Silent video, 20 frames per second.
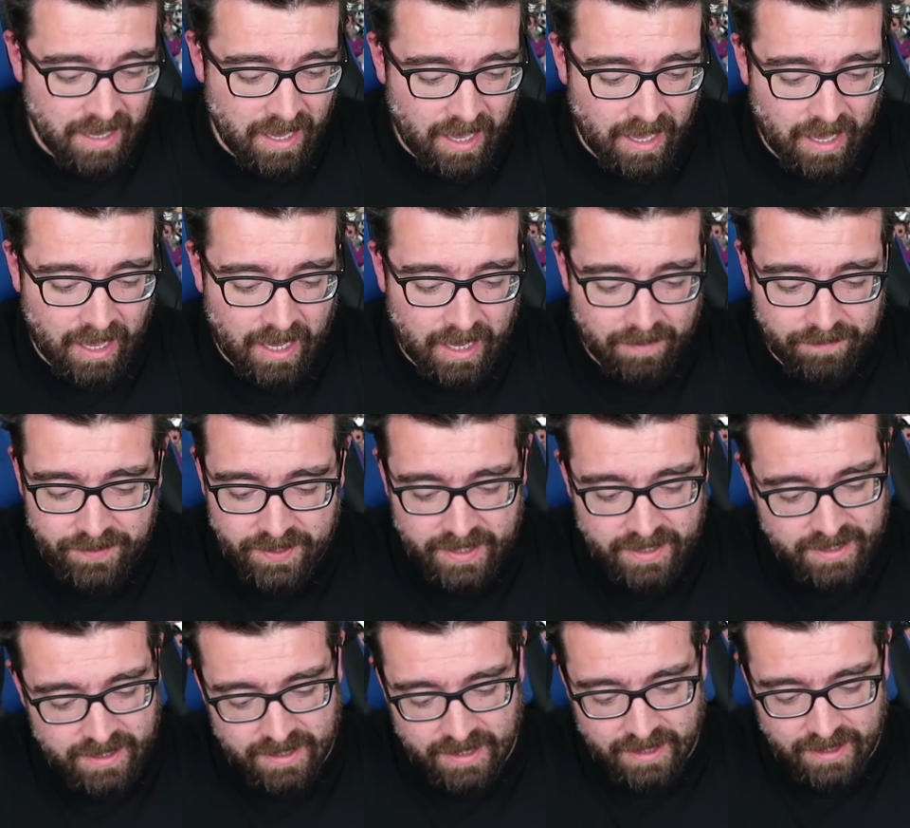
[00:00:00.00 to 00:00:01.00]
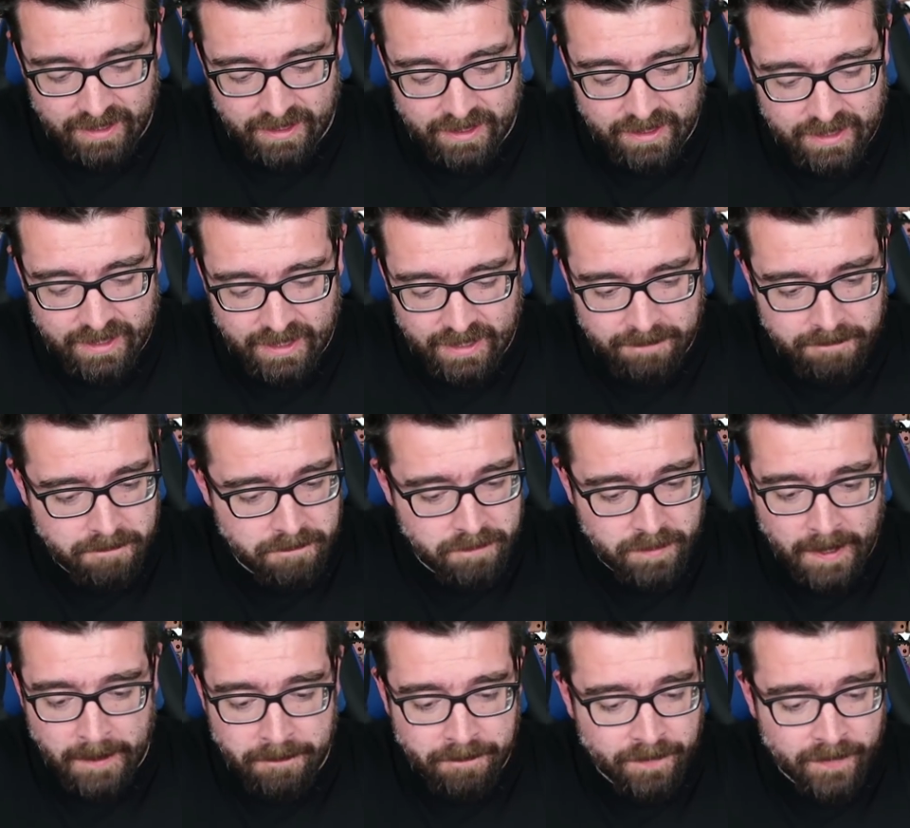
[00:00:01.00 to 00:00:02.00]
half-decent England team,
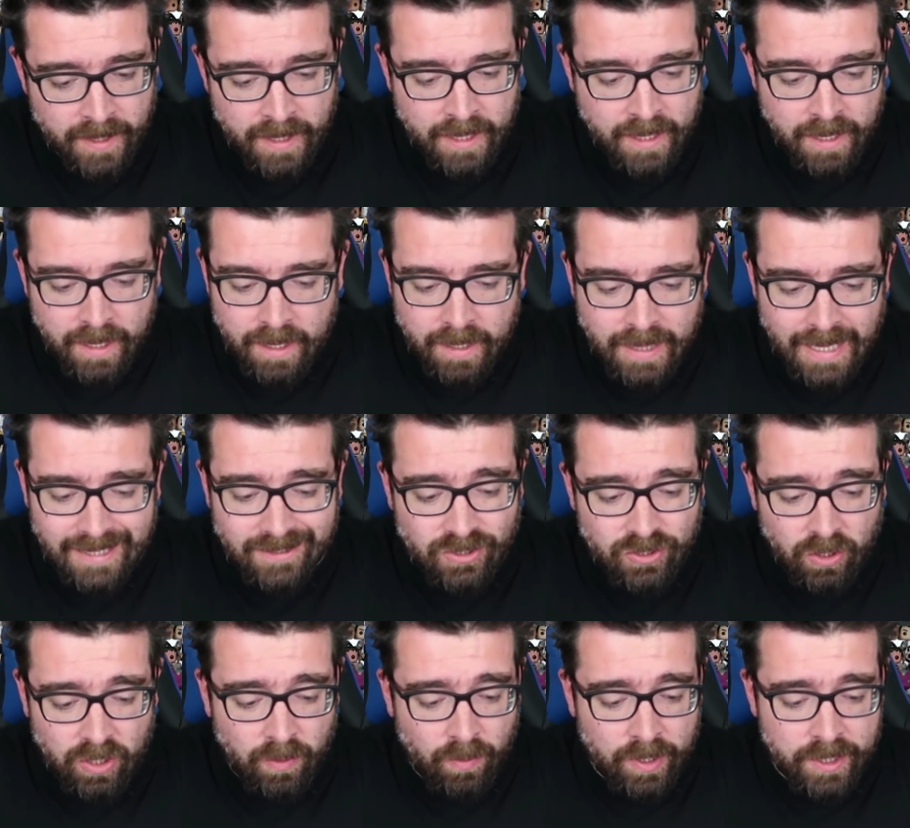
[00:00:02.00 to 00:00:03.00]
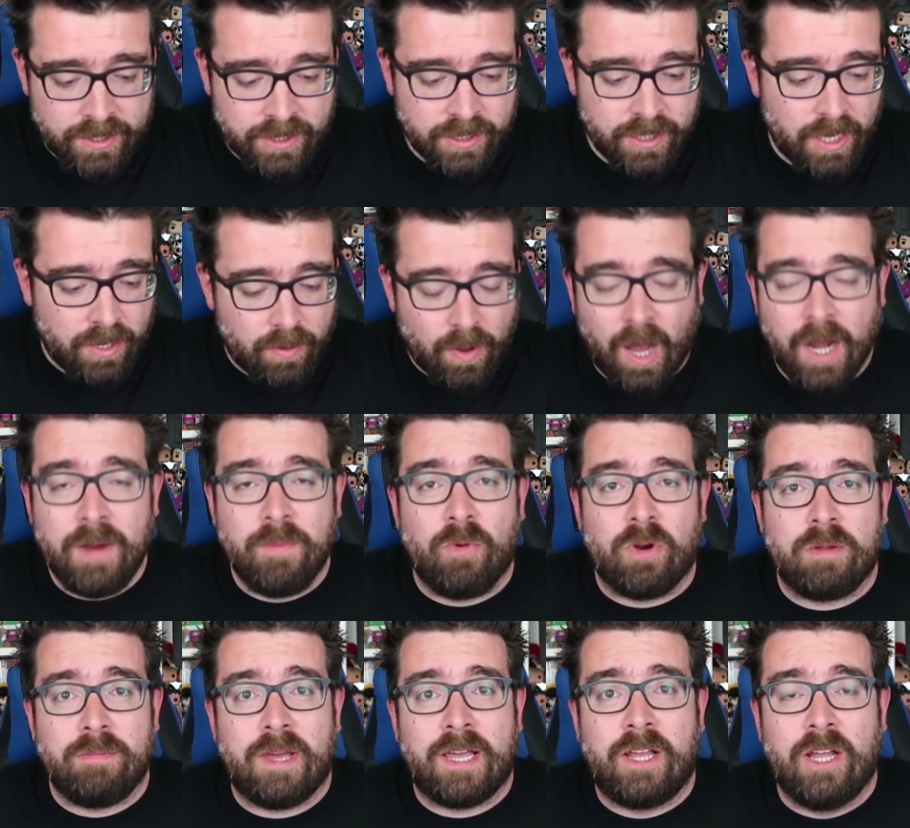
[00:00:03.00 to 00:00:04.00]
but that's all I wanted to do. I didn't
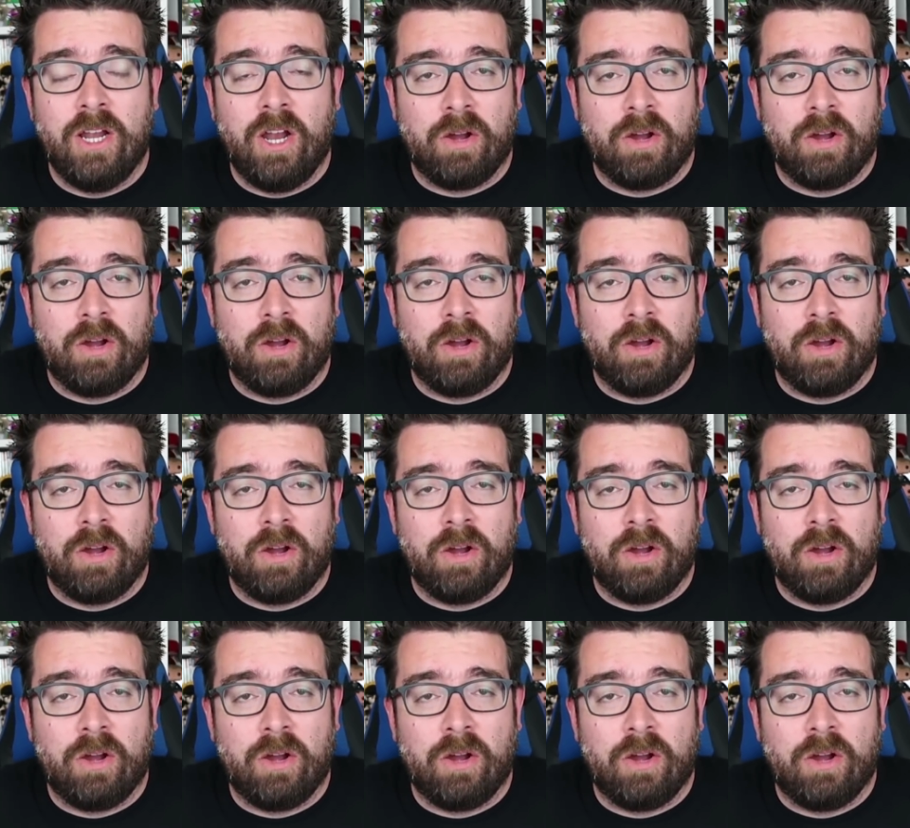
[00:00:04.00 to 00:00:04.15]
want to make a